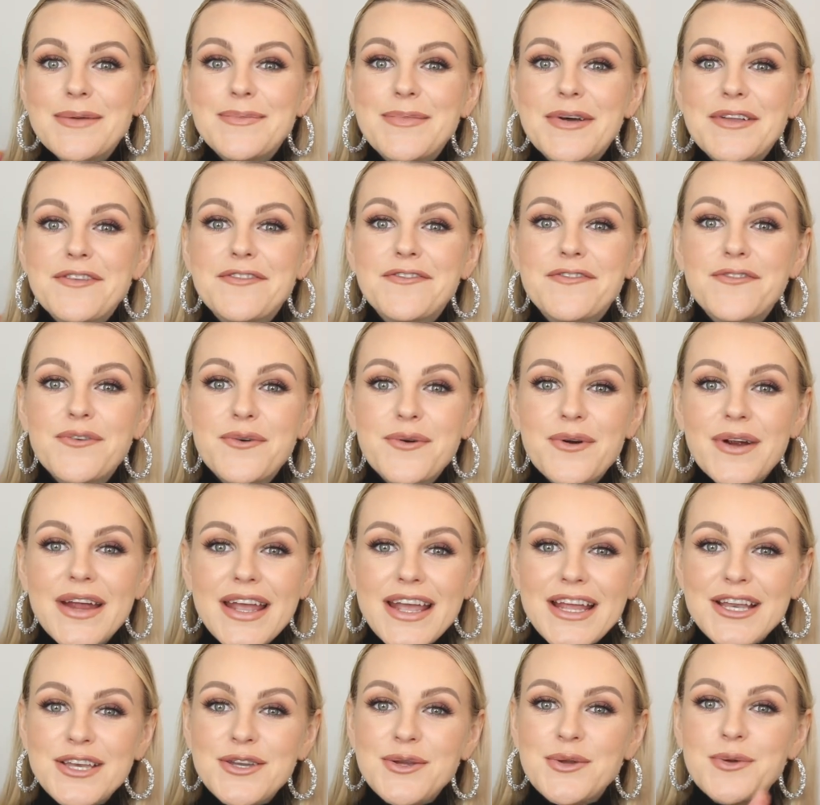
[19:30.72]
But for
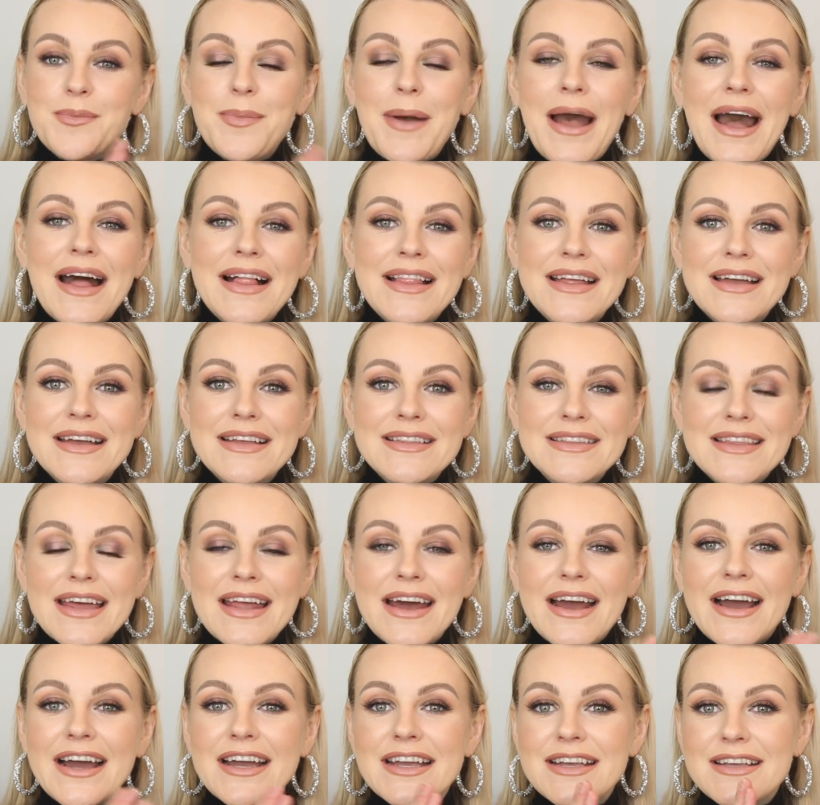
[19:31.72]
a new palette
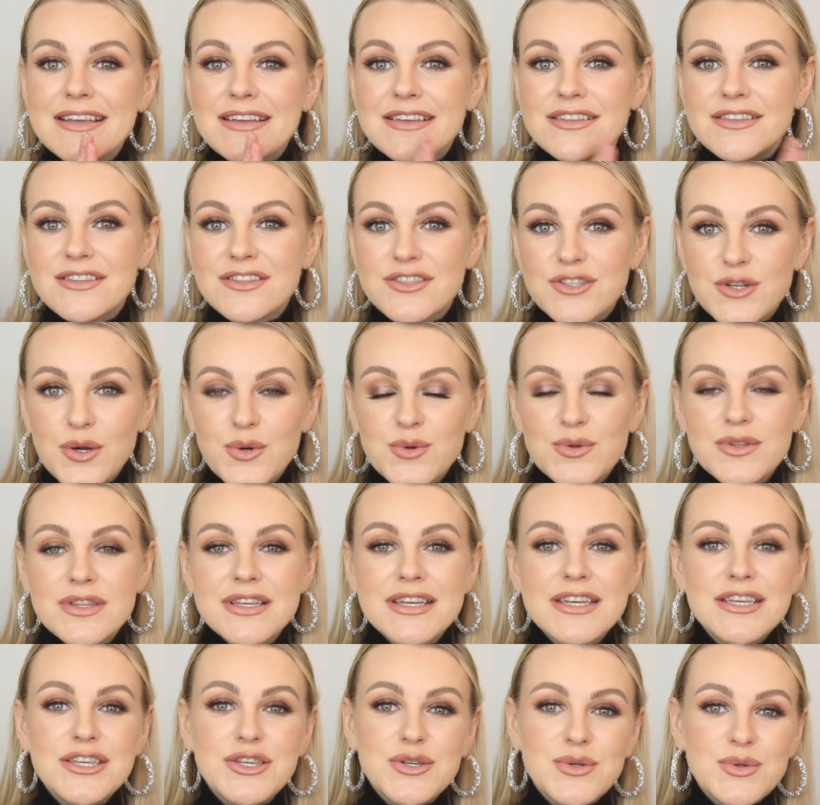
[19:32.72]
that I
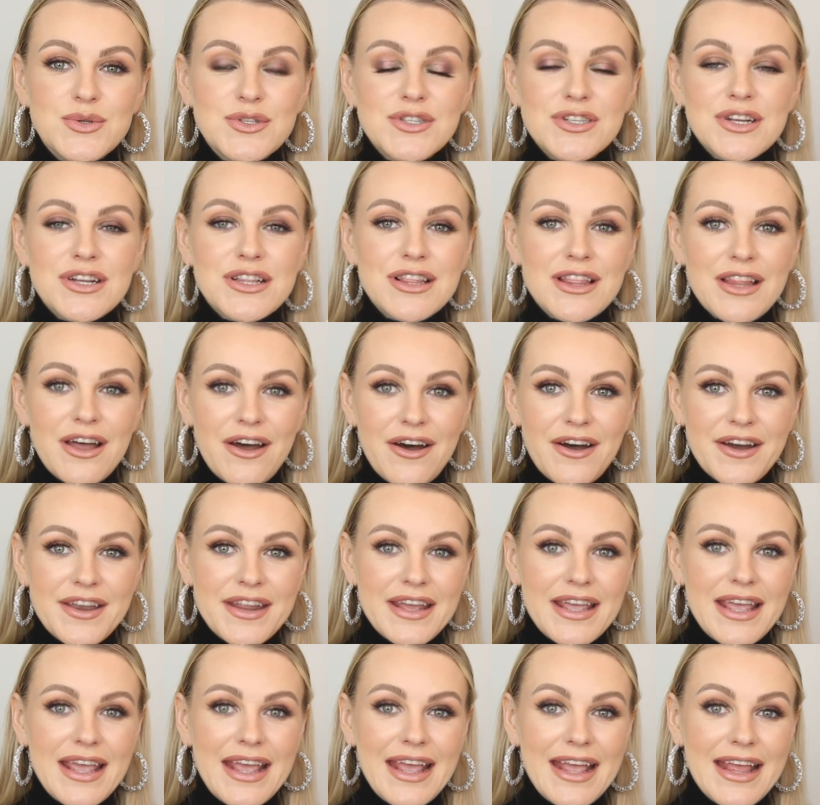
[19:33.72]
totally used a
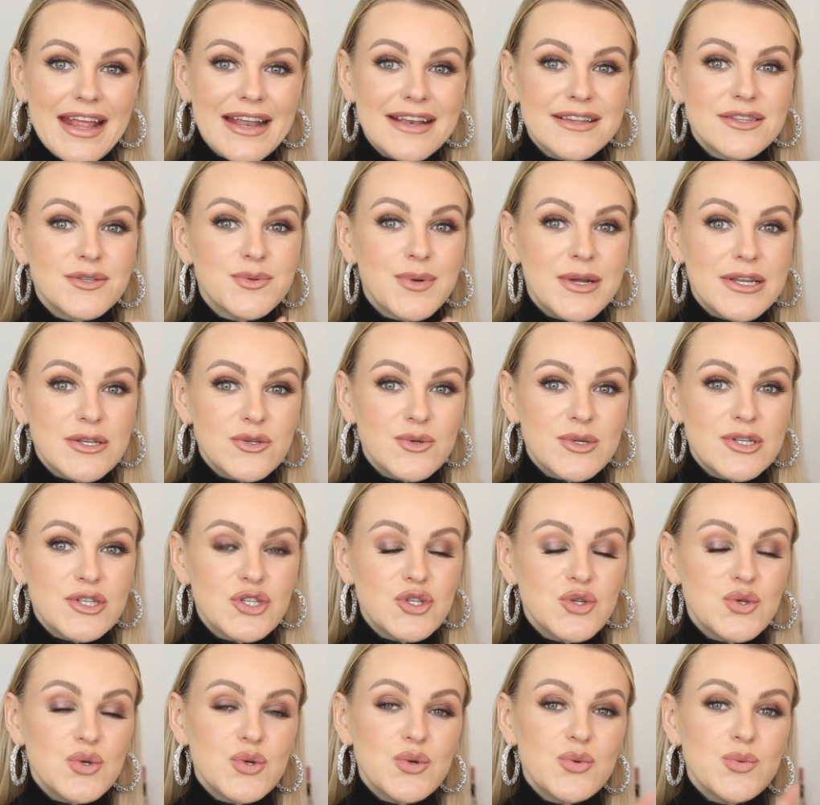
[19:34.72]
lot in twenty
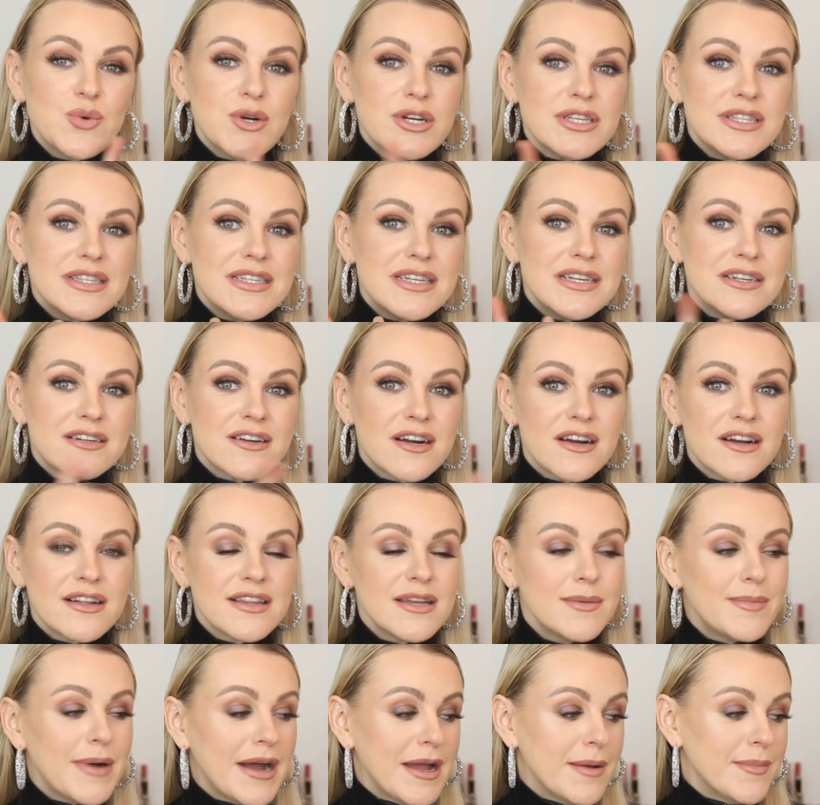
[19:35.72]
twenty-two was the
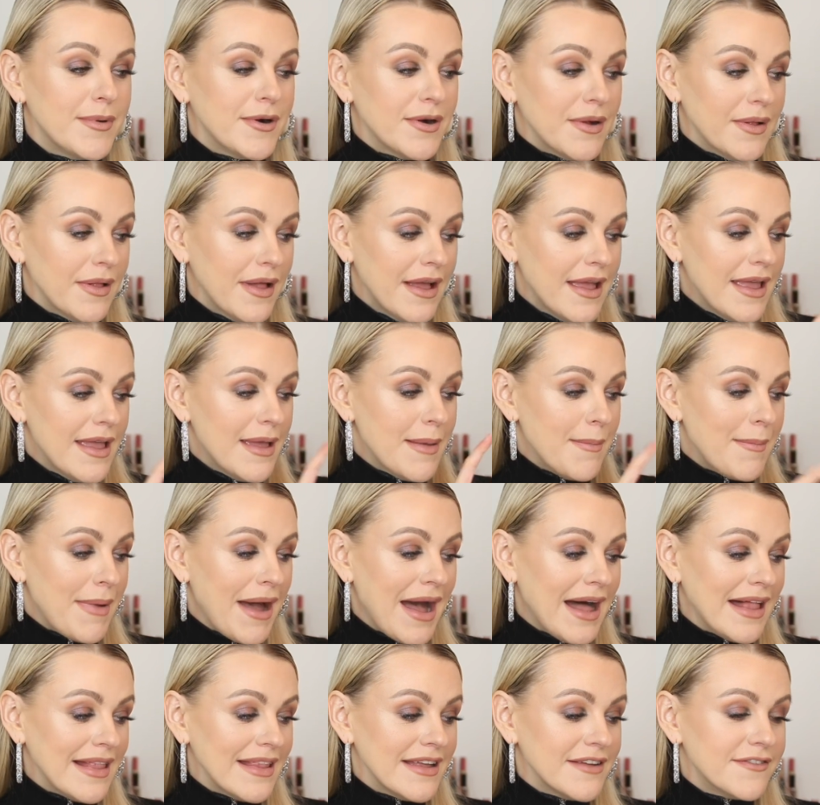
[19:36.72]
Carli Bilyeu
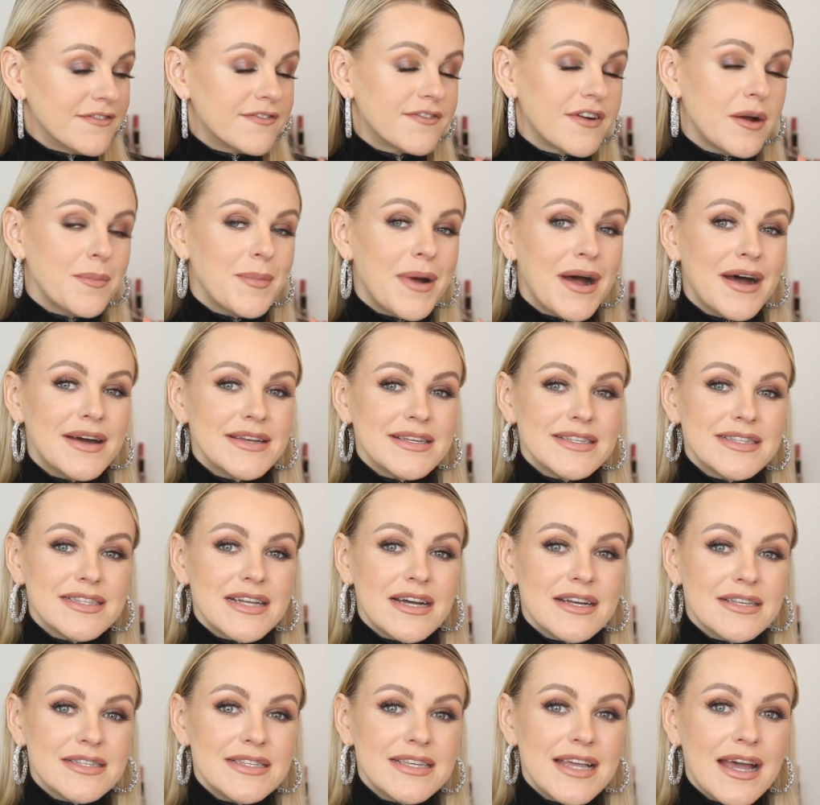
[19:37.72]
palette from
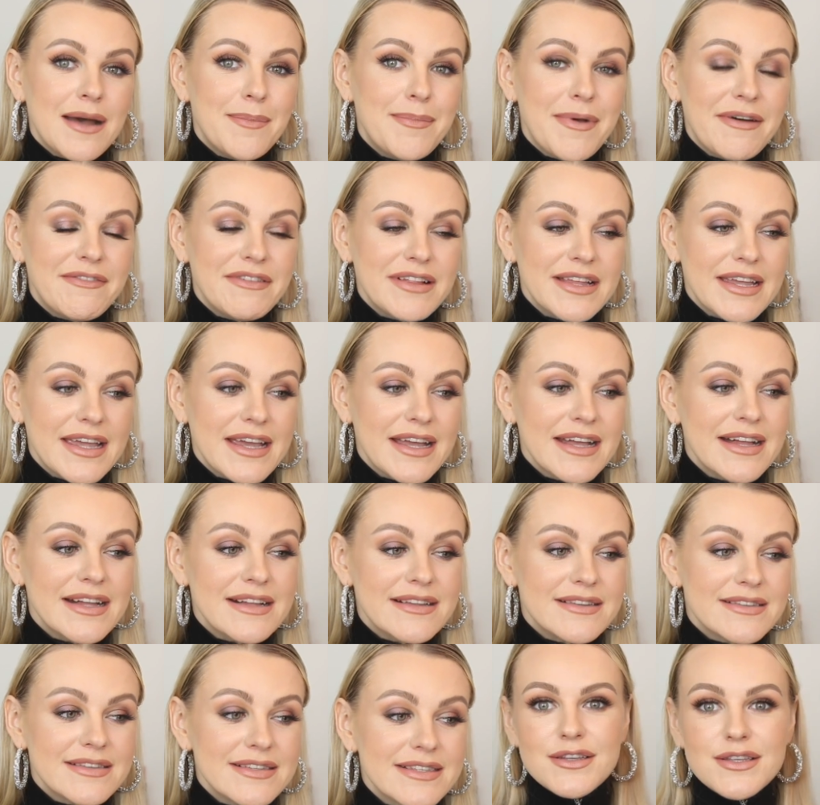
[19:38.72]
Anastasia Beverly
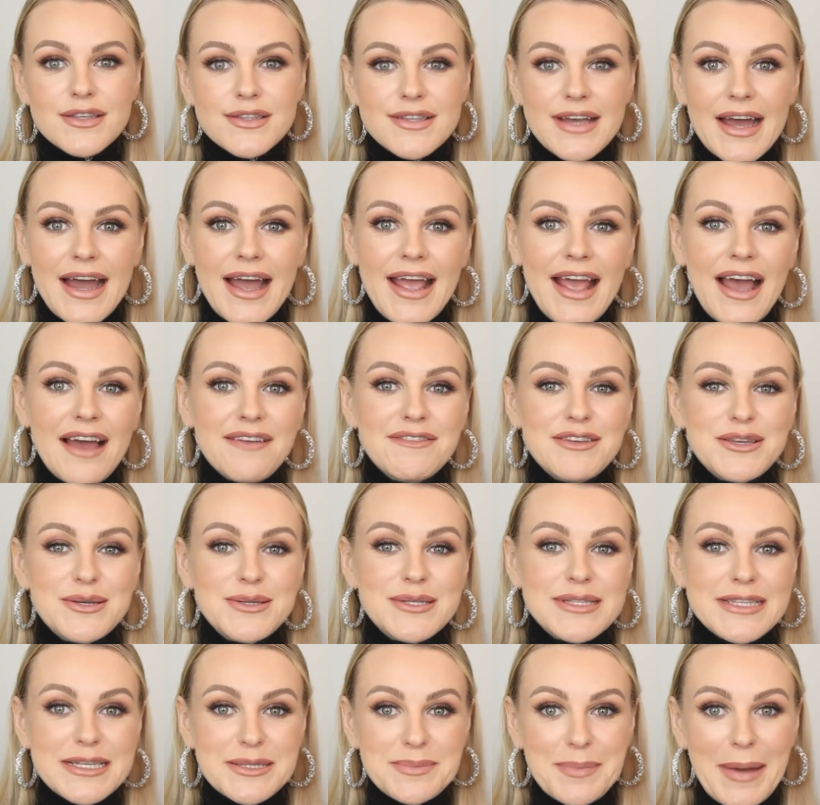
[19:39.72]
Hills. So I have
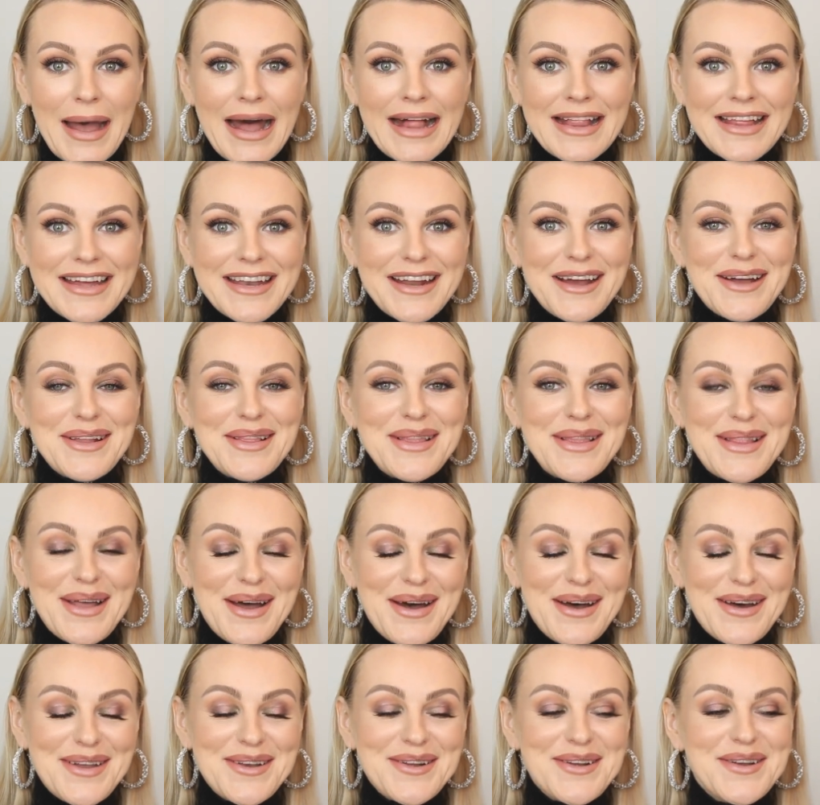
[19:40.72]
used this palette a
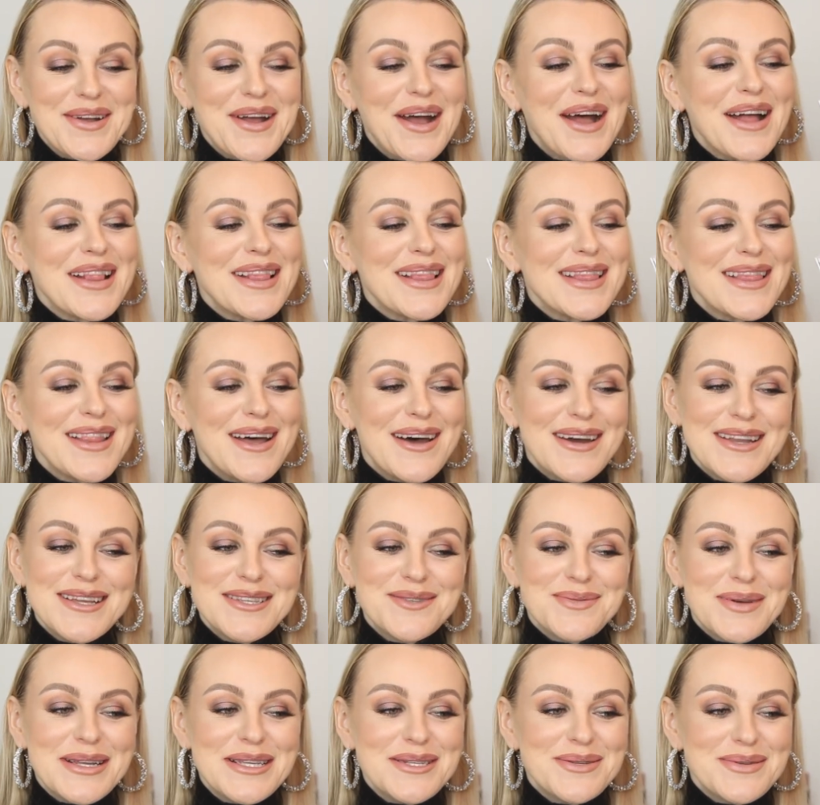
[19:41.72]
lot, a lot in
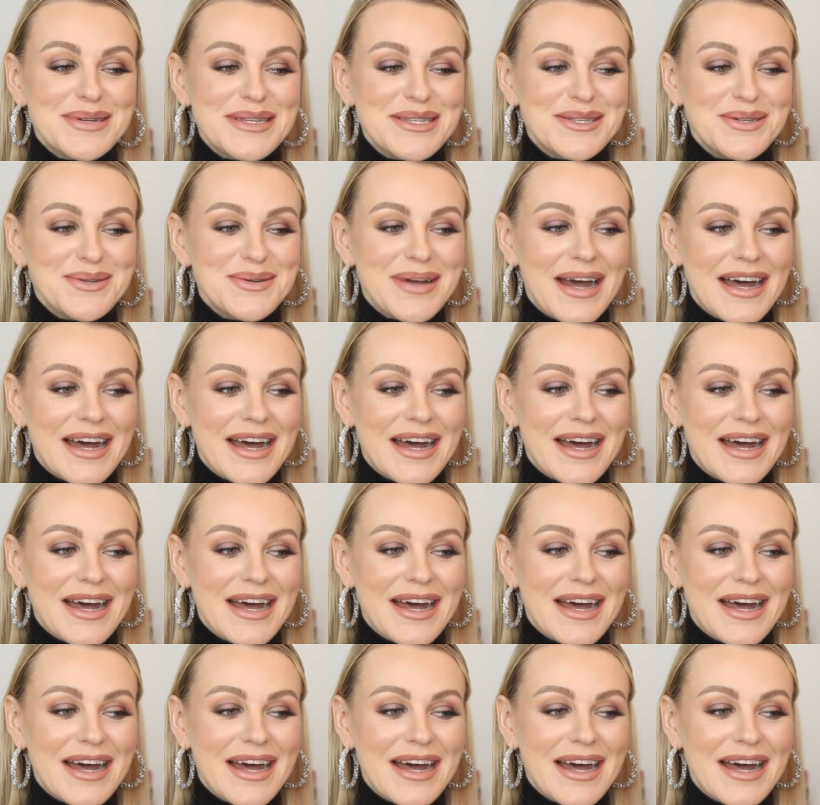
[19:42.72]
twenty twenty-two.